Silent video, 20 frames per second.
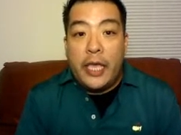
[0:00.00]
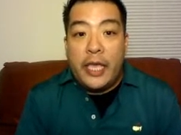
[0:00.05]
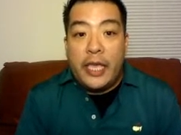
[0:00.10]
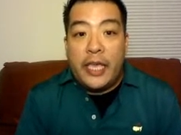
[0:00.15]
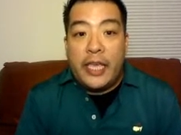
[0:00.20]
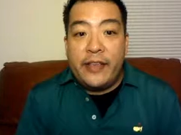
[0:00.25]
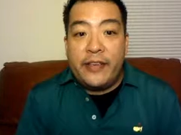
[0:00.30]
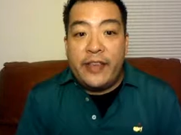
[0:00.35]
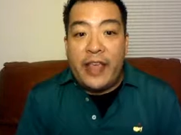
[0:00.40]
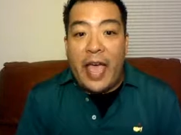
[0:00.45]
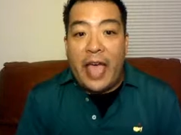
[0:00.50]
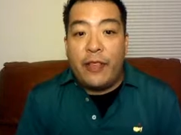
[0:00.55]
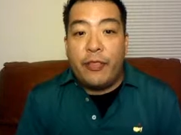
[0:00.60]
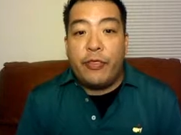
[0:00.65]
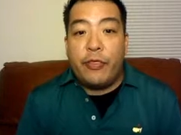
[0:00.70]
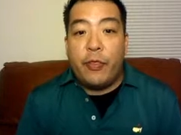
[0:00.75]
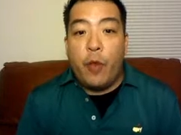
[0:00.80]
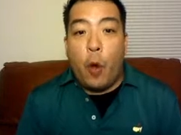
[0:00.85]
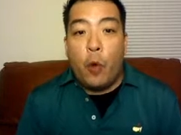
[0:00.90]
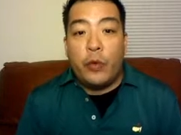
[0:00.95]
He has
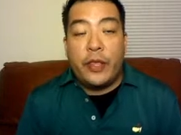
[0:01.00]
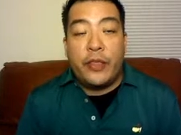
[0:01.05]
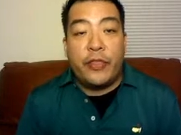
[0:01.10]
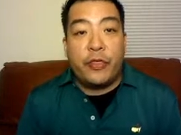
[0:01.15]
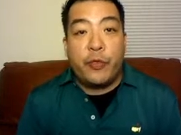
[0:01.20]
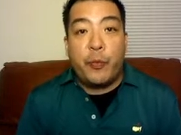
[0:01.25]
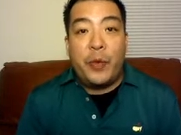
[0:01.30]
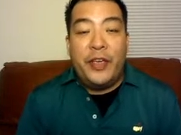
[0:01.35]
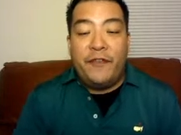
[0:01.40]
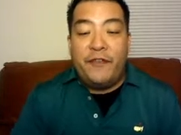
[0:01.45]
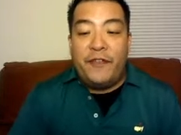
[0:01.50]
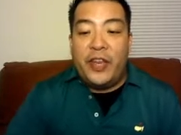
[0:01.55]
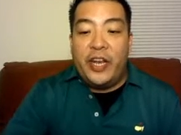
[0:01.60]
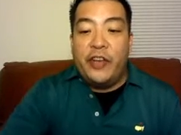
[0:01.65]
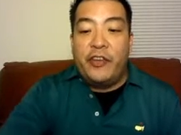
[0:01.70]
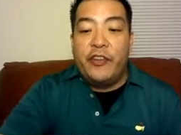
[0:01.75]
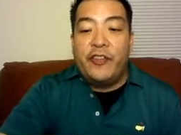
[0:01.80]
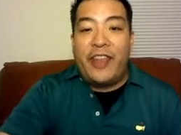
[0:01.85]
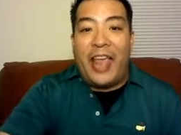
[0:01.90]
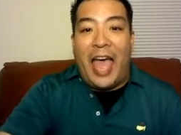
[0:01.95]
had only three
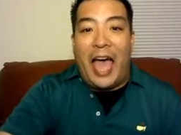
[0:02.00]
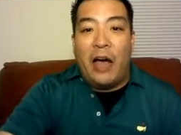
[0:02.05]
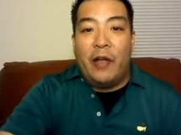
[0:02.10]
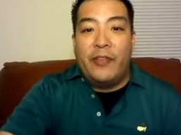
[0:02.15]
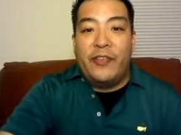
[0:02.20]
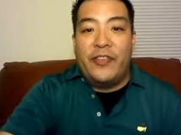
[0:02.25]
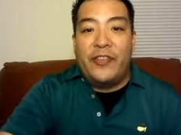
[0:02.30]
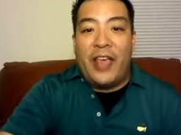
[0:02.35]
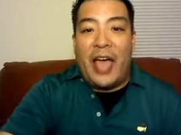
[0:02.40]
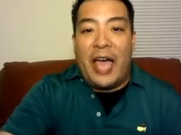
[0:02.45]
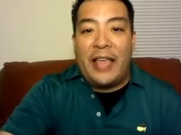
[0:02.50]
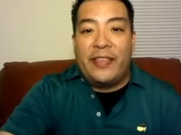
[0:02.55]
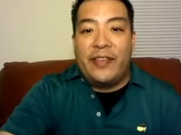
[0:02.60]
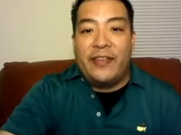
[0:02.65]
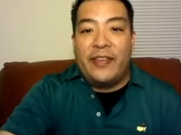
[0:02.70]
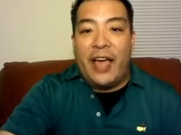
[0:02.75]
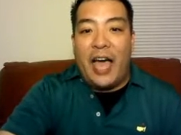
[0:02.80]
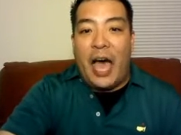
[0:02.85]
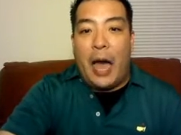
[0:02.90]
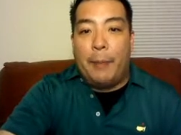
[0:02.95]
finishes outside
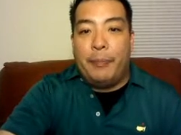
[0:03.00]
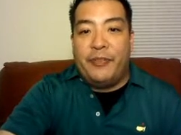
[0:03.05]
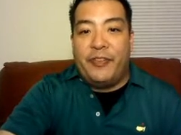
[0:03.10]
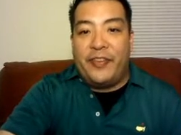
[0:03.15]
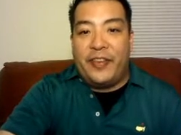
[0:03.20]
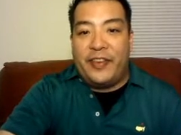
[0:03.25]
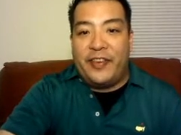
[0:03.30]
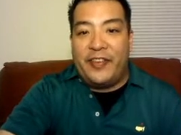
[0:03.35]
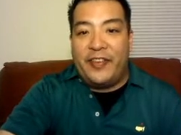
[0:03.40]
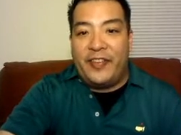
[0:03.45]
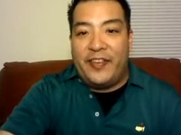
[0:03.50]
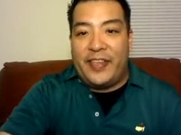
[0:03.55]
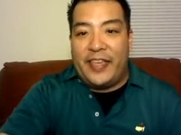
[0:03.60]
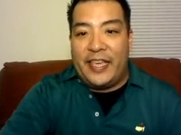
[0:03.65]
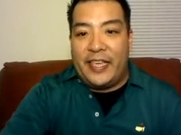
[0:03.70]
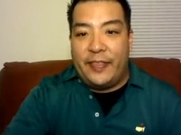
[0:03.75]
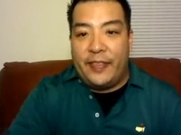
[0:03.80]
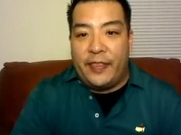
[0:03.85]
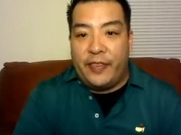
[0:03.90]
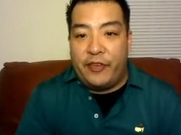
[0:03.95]
the top
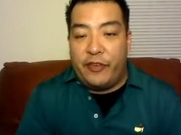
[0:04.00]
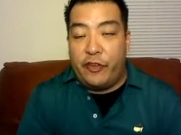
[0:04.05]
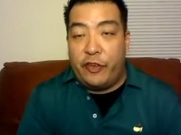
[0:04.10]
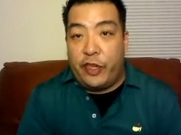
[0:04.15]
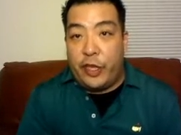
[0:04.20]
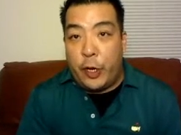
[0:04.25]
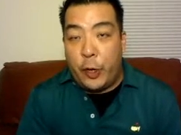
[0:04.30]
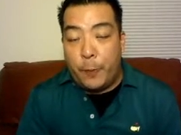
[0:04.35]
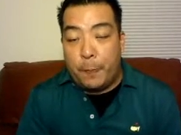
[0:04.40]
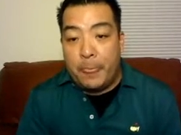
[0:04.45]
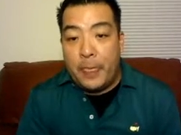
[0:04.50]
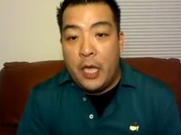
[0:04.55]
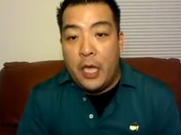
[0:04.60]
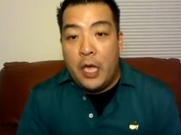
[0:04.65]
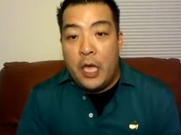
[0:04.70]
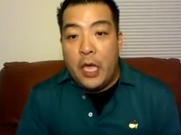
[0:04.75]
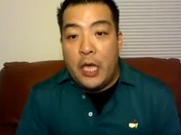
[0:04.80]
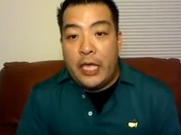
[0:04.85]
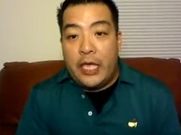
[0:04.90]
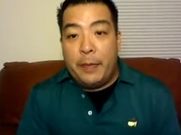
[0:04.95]
16 this year.
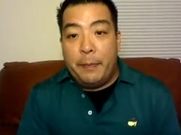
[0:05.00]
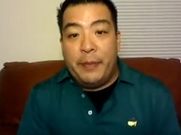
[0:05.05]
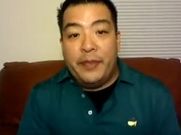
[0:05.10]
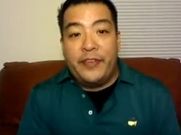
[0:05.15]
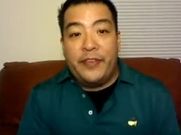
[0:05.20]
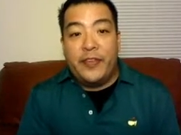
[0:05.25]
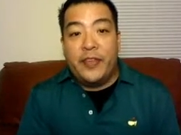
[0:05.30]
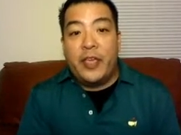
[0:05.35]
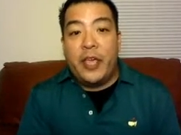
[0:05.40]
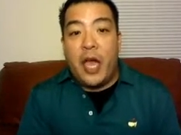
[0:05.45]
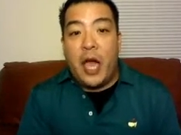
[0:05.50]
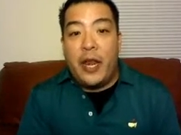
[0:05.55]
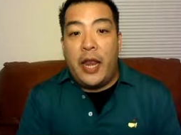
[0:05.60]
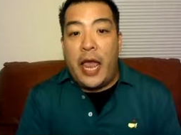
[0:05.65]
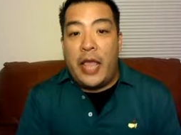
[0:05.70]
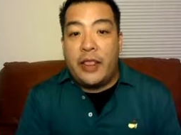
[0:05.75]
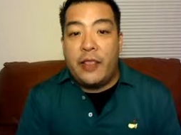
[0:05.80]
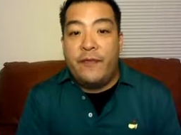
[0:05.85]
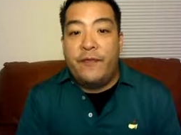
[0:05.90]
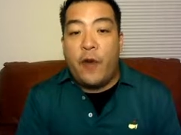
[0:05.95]
He missed the
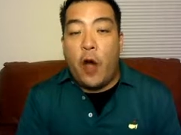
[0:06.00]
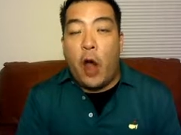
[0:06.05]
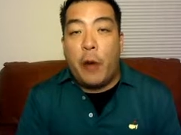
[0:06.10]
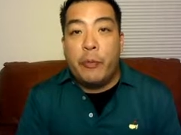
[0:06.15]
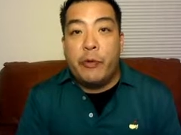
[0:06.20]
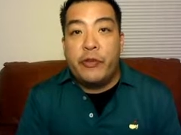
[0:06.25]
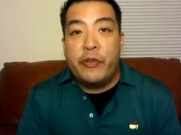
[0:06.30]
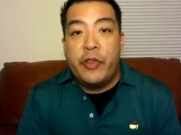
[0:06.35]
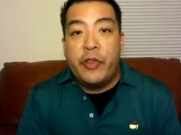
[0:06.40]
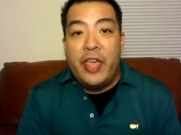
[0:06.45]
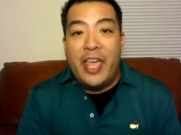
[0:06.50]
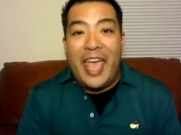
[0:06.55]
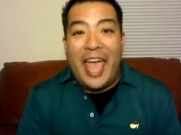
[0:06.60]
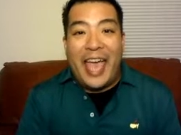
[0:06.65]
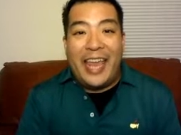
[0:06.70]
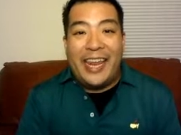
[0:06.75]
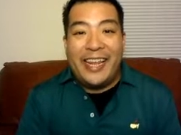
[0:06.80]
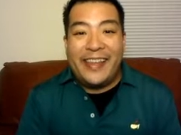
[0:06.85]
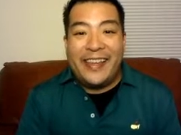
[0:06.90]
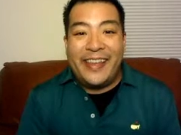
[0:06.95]
cut at the Farmers,
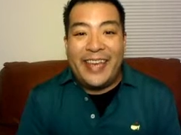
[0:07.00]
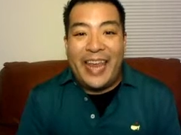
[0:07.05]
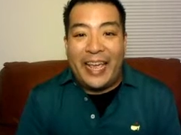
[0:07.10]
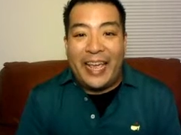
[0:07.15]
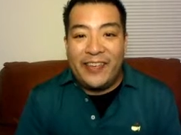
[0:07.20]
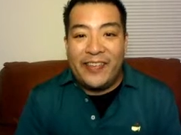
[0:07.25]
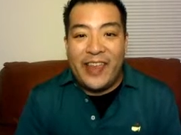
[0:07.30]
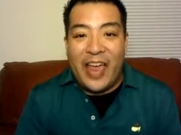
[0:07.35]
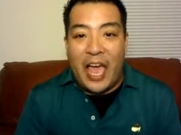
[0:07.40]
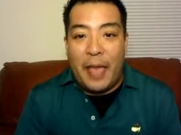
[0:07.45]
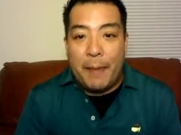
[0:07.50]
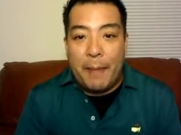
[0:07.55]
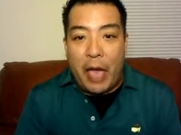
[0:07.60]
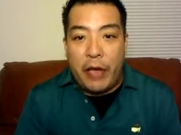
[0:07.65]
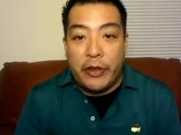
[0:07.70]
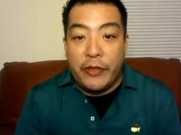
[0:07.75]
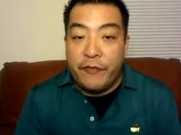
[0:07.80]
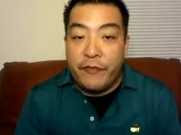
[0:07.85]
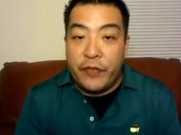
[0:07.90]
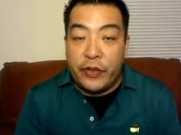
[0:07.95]
and his next time
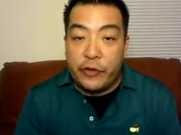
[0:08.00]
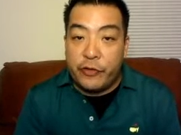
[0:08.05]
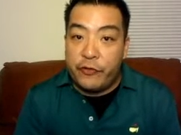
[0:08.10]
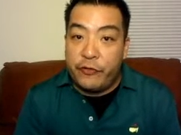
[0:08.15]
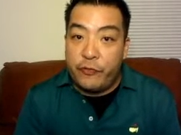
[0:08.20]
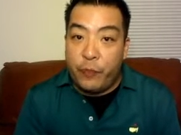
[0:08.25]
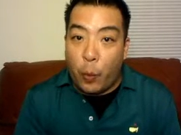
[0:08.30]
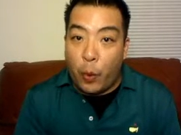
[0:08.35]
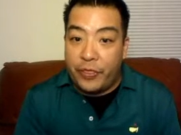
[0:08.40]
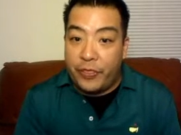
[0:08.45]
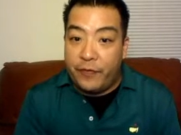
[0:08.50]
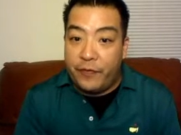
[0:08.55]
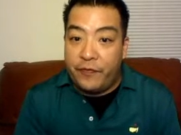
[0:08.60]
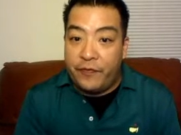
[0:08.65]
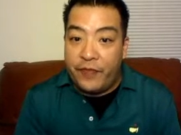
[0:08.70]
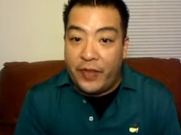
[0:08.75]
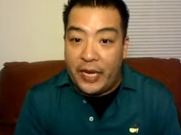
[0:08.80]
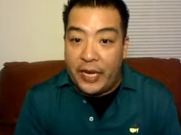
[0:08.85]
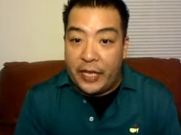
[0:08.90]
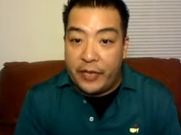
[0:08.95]
out, he finished fourth at
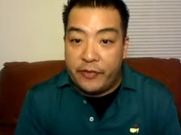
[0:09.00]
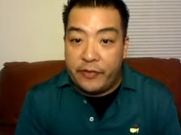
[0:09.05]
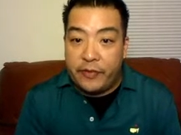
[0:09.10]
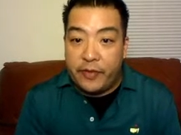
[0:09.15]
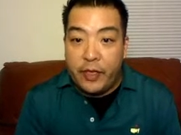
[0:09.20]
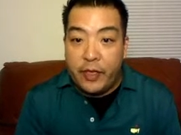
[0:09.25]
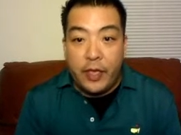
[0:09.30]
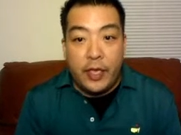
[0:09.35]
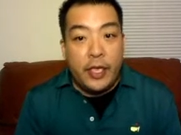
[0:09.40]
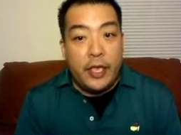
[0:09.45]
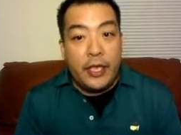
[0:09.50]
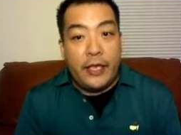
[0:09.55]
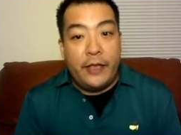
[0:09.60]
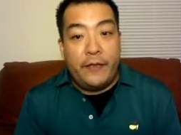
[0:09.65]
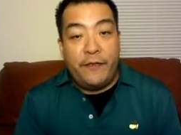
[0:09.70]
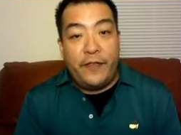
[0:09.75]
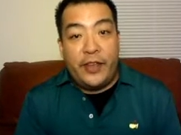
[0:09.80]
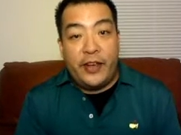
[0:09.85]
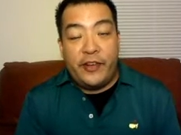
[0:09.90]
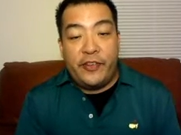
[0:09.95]
Phoenix.
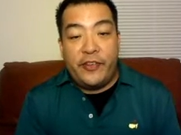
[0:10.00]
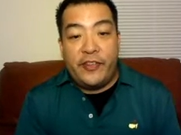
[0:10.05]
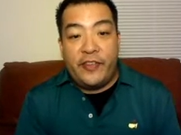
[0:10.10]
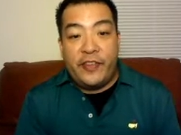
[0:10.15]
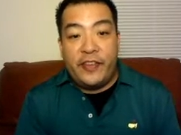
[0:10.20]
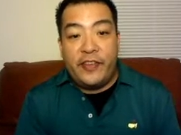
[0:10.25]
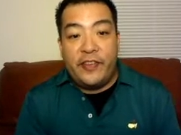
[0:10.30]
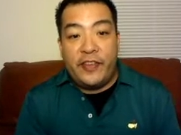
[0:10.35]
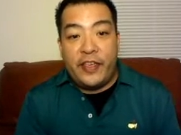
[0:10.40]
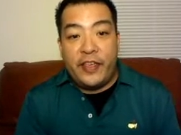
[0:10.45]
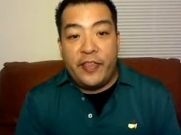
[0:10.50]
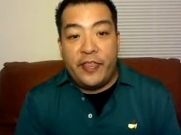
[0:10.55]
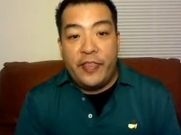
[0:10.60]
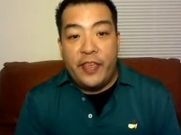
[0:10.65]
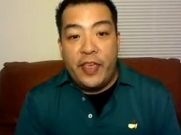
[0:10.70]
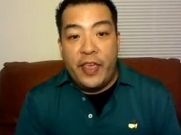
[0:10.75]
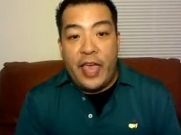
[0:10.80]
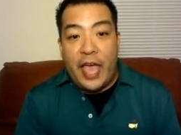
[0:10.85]
He finished 60th